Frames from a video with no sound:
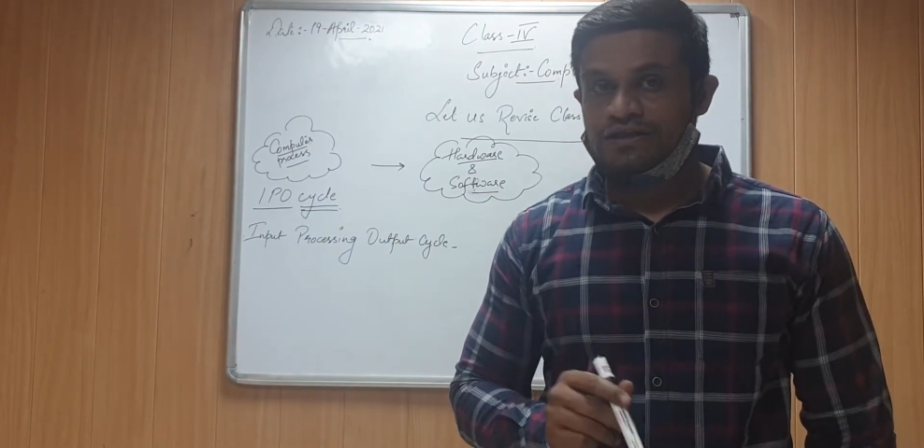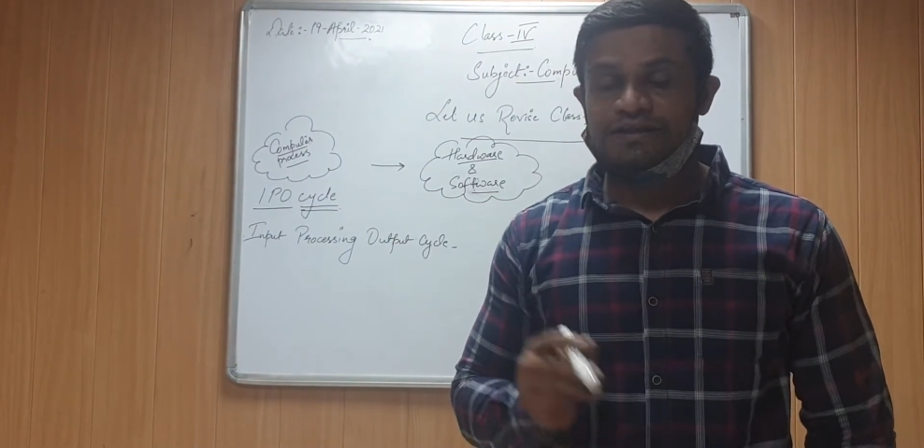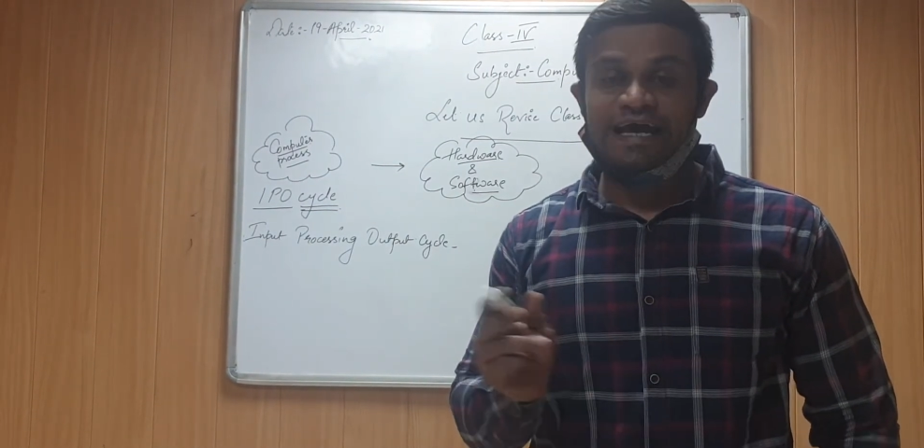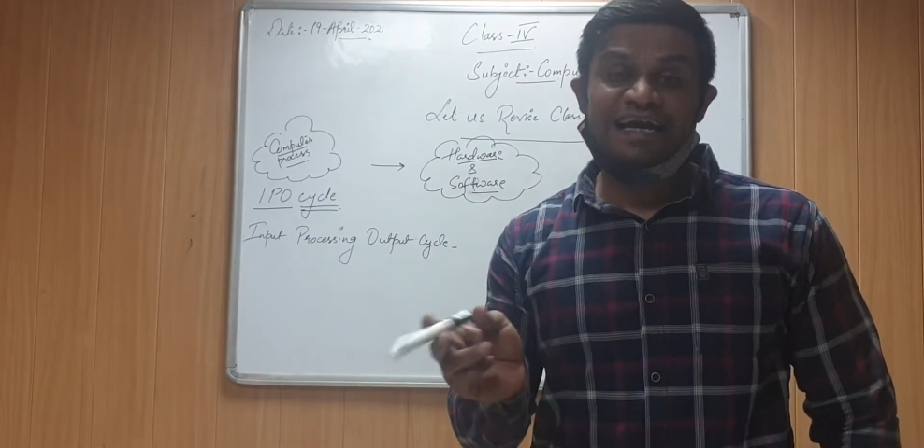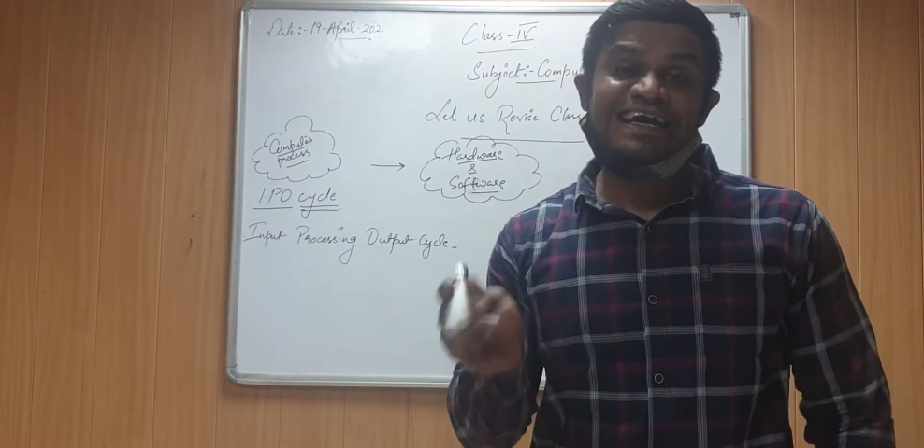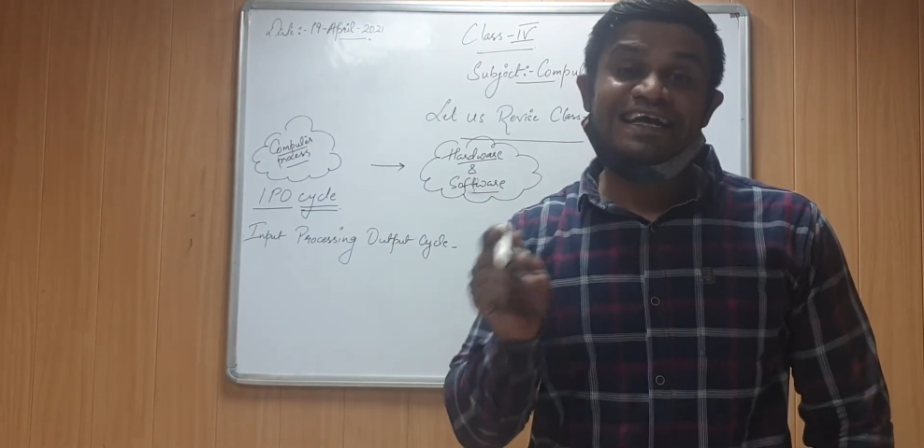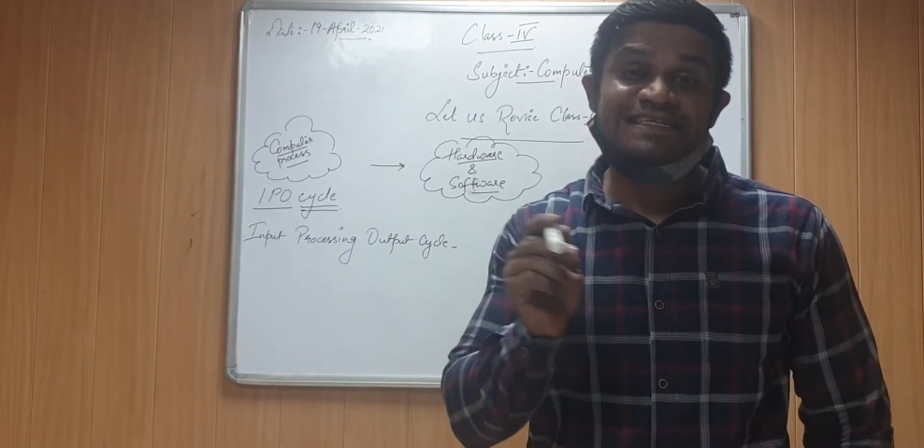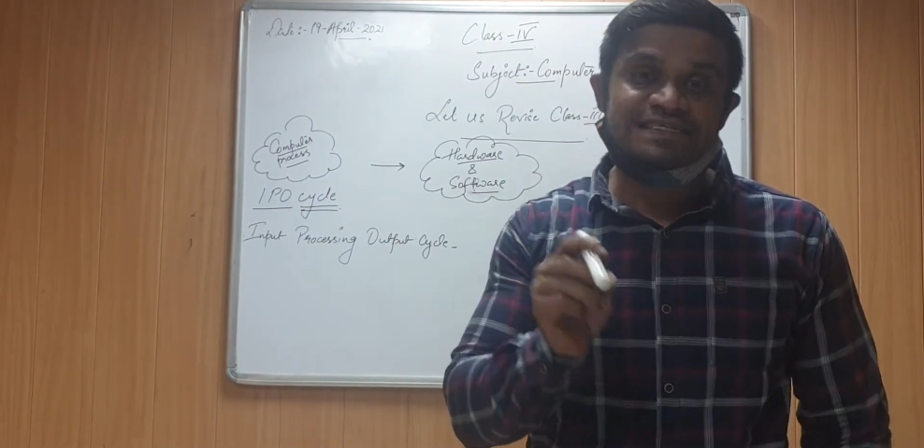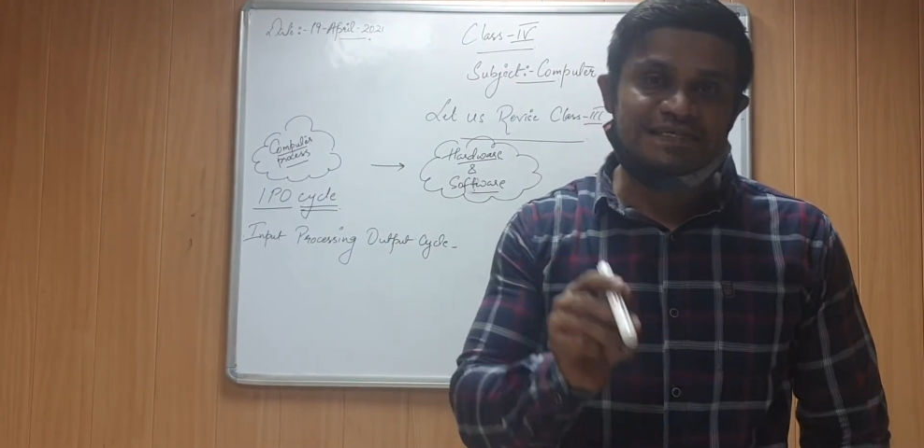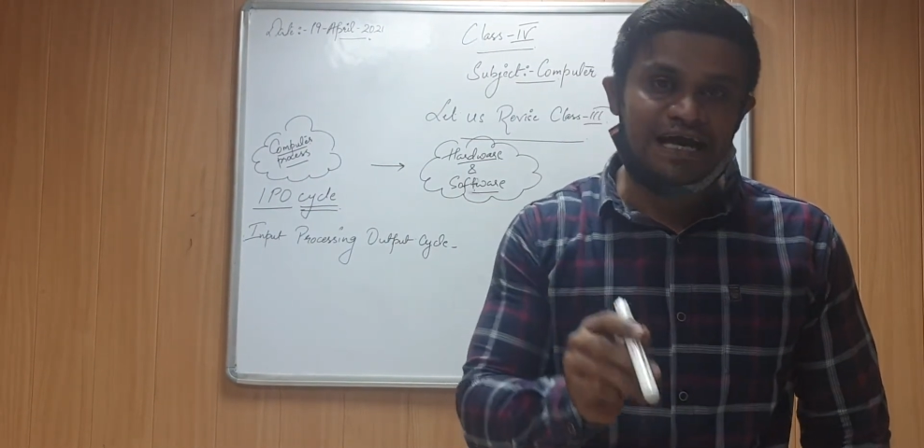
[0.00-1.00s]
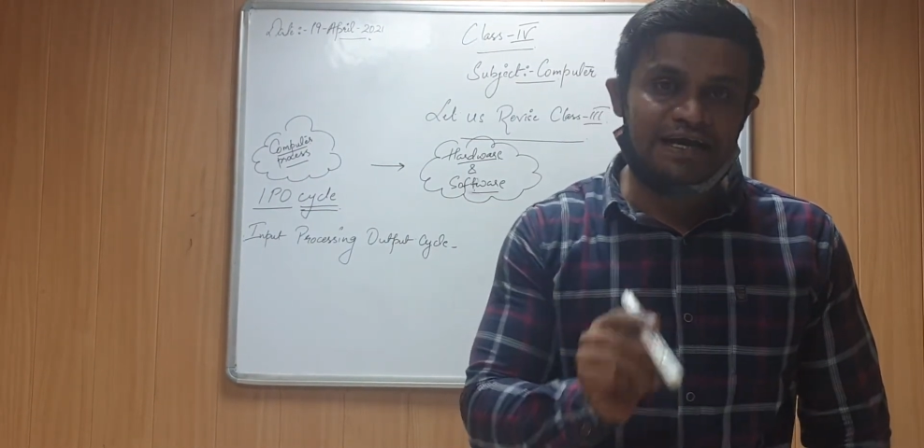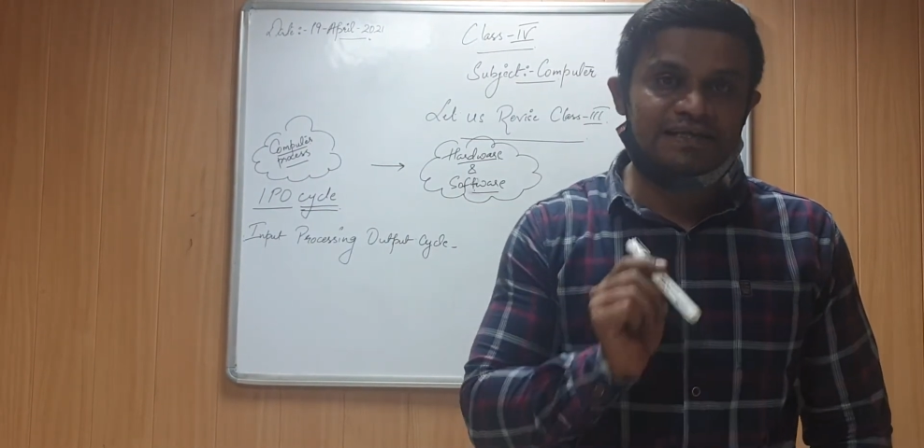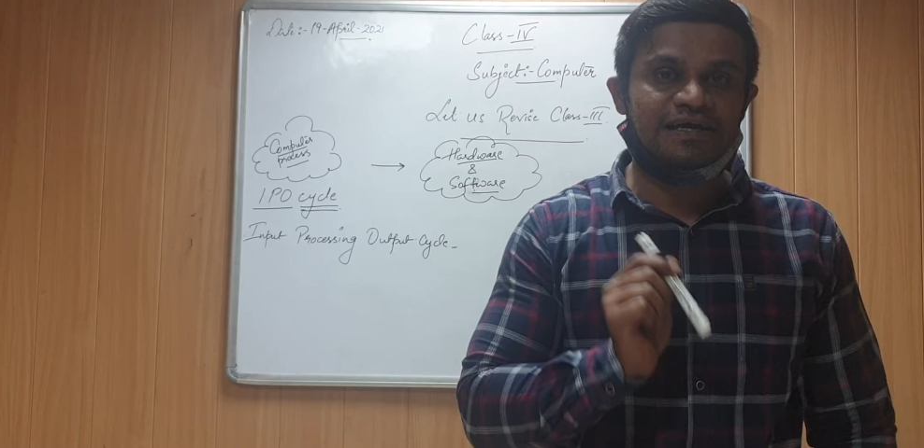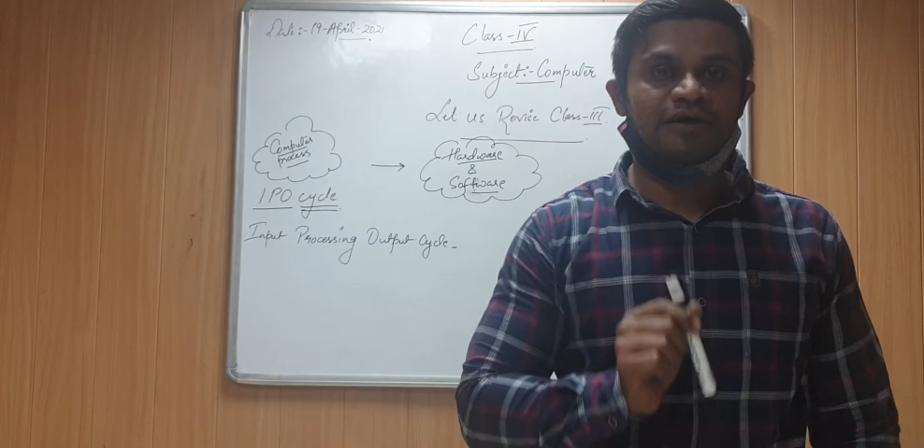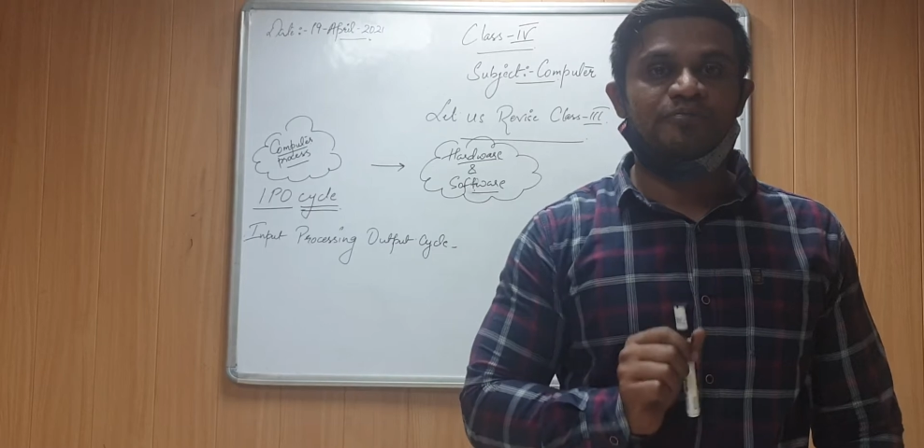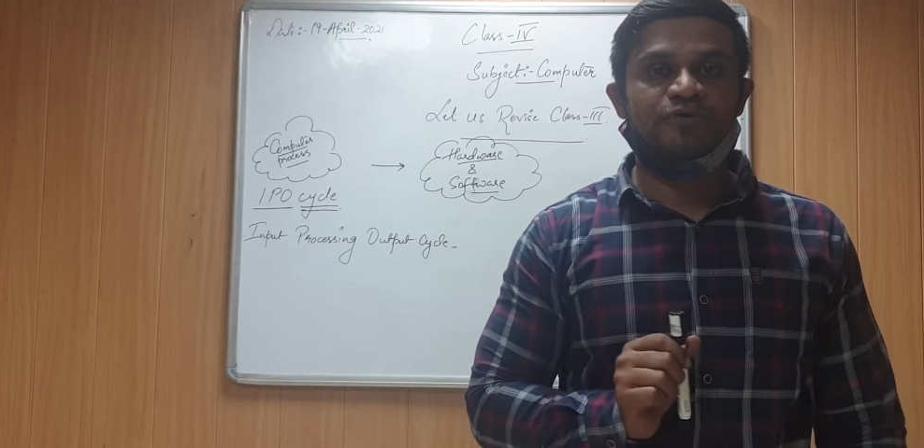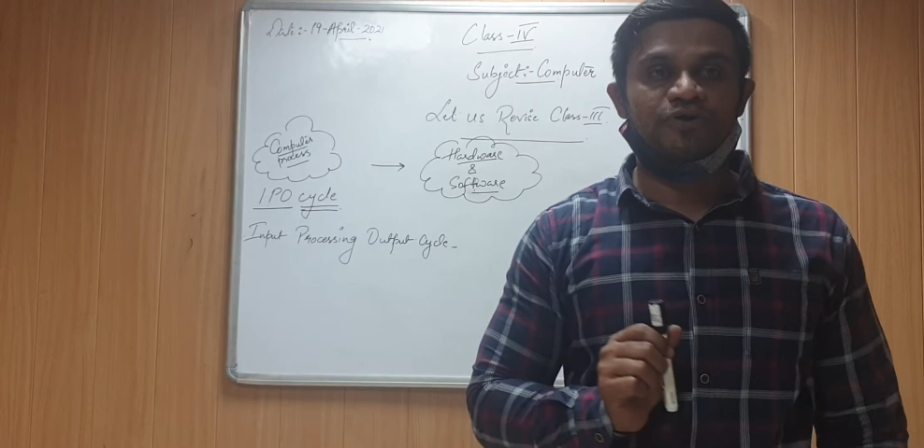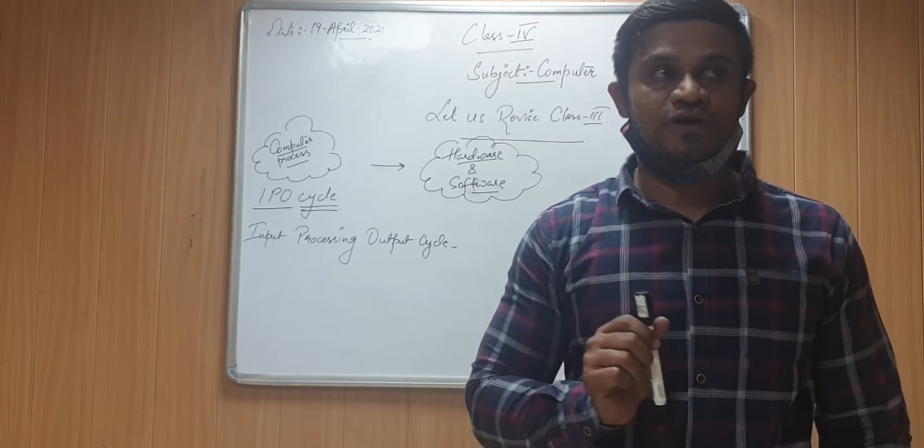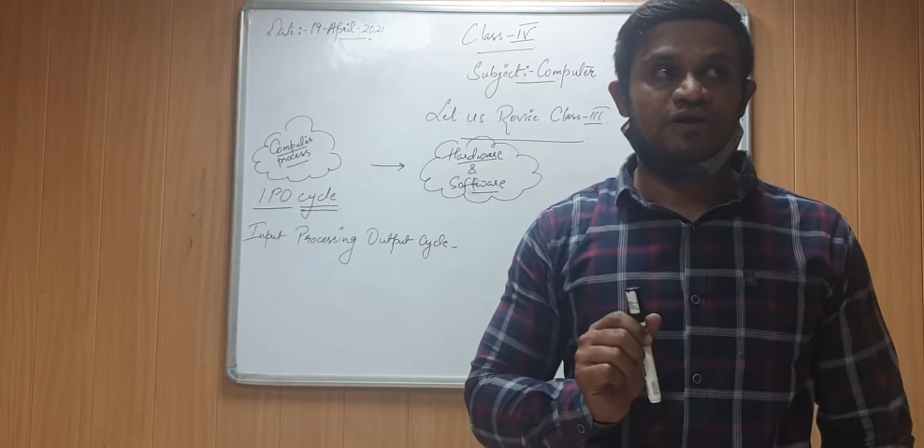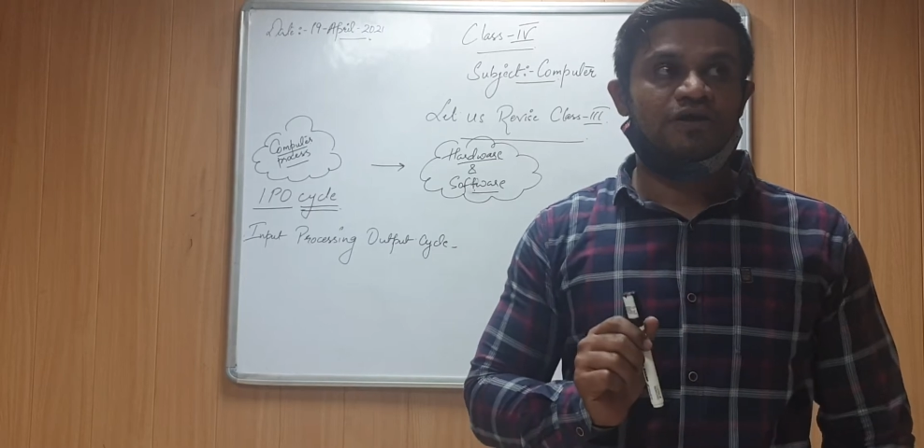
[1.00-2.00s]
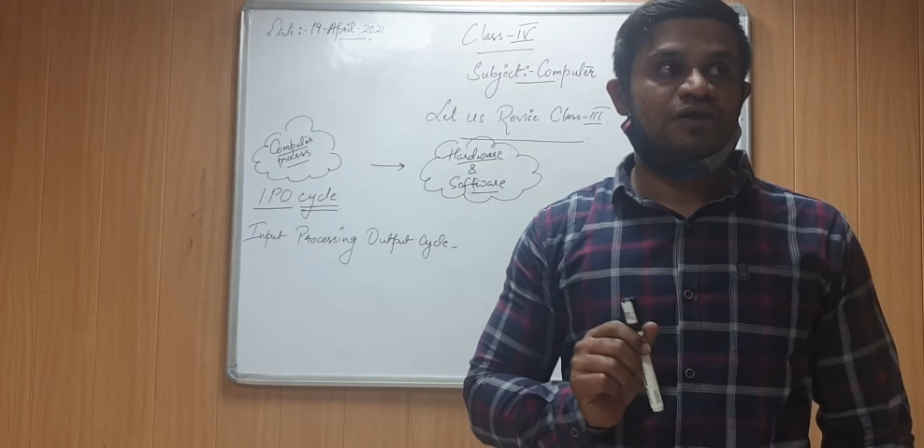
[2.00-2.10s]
They are inside the computer.